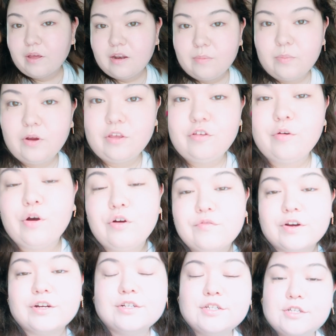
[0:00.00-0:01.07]
I'm gonna bring you
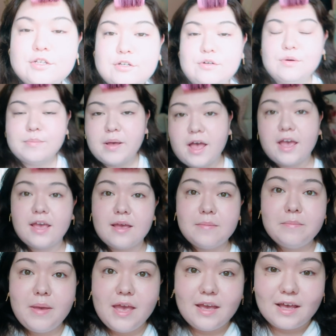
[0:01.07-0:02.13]
over to my
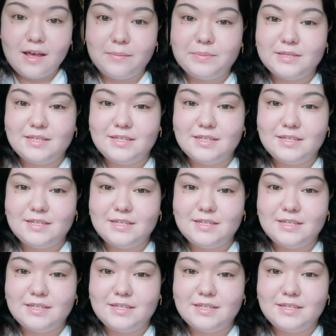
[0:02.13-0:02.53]
makeup